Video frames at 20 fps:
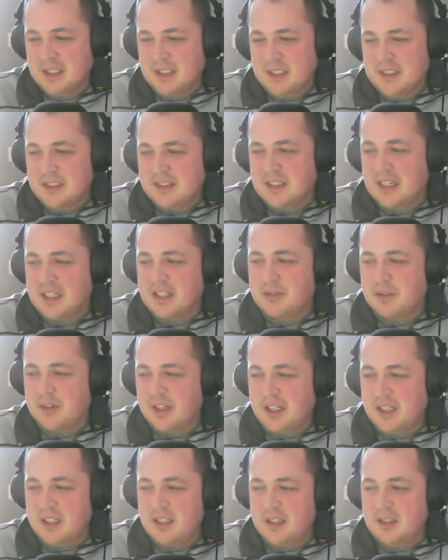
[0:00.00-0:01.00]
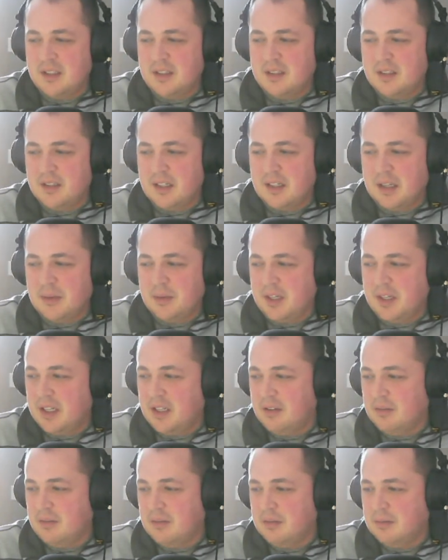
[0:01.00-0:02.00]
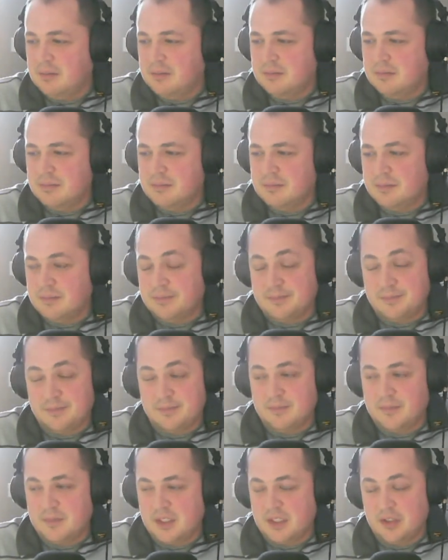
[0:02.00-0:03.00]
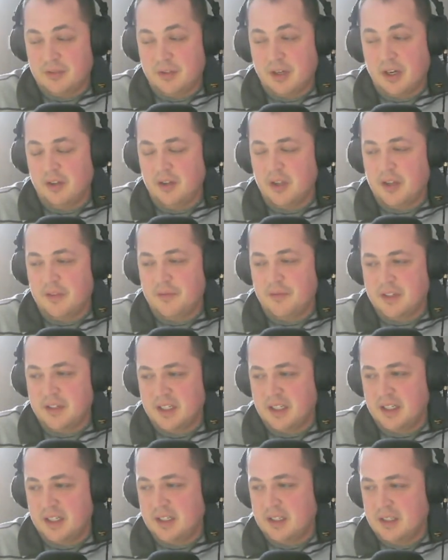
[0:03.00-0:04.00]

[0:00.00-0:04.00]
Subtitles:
Century, I mean, he struggled off the tee,